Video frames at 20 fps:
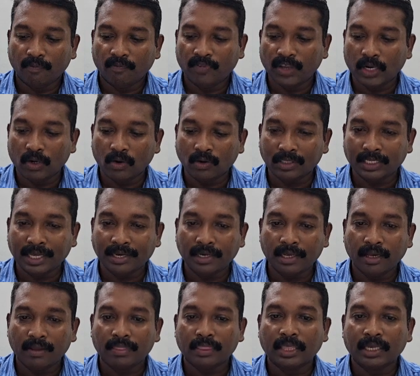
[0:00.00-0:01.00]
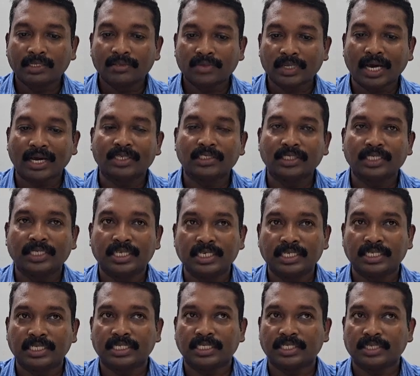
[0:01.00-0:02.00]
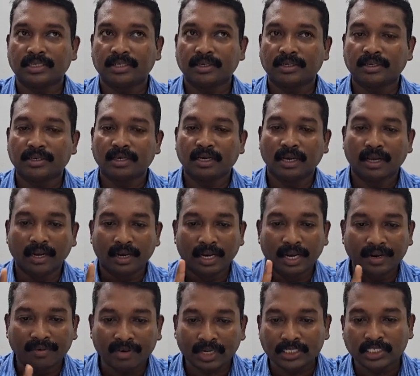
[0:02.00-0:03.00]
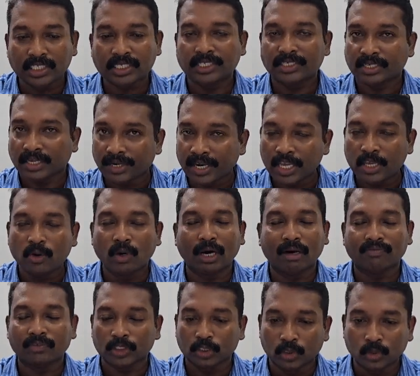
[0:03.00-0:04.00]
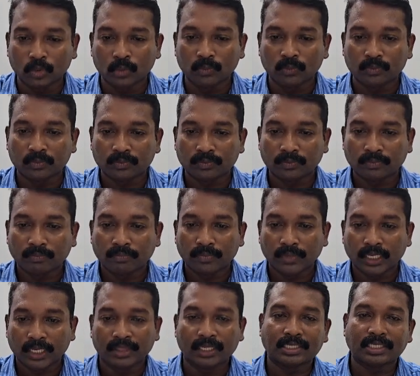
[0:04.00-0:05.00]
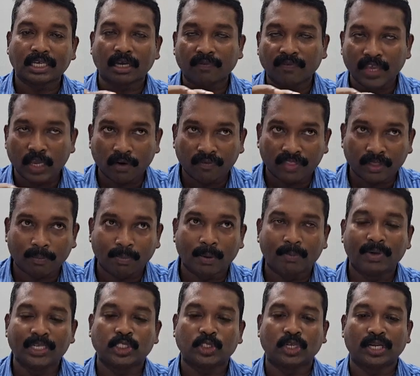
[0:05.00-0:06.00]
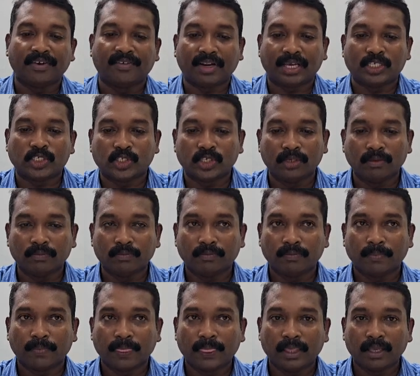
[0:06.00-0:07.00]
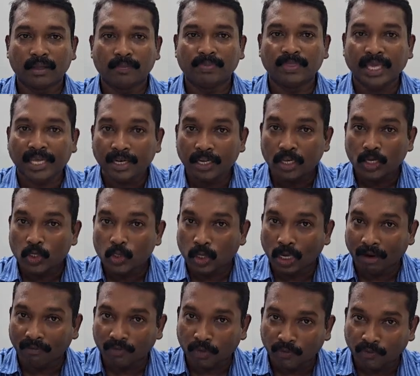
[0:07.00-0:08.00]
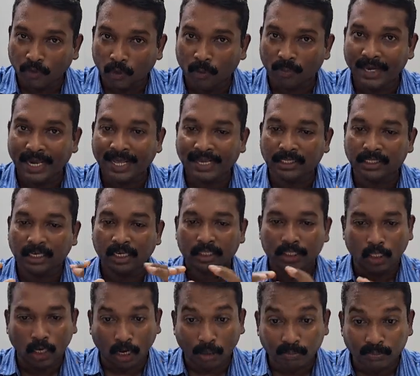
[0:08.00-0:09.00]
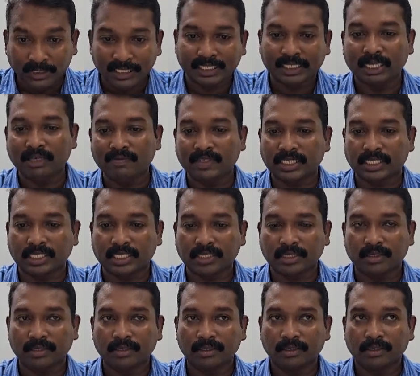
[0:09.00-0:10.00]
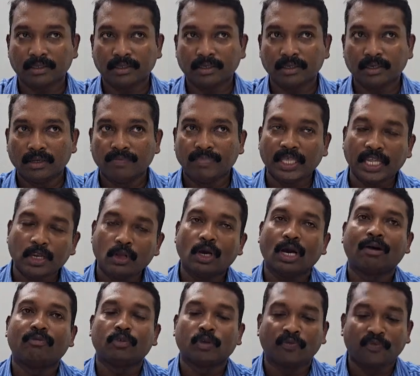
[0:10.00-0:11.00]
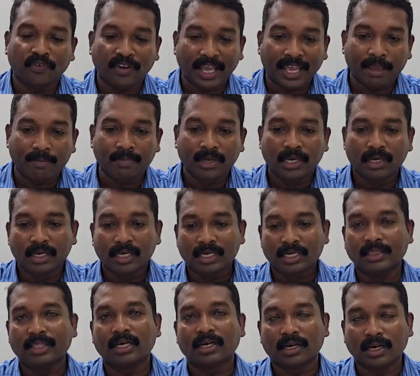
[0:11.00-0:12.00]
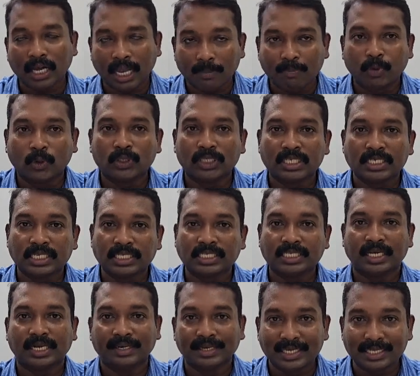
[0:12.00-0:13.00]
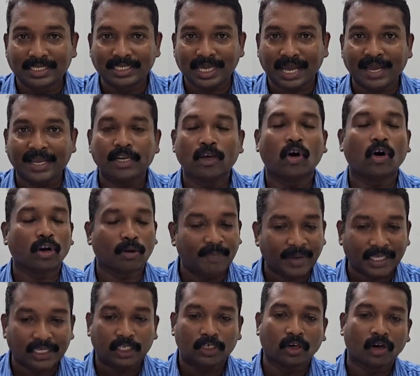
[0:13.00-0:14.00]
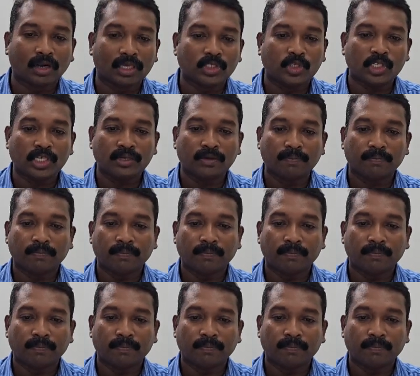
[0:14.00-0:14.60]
we know that the target is literature study you have to do, the survey of the published literature, then you have to formulate the objectives, then you have to frame the hypothesis design or methodology.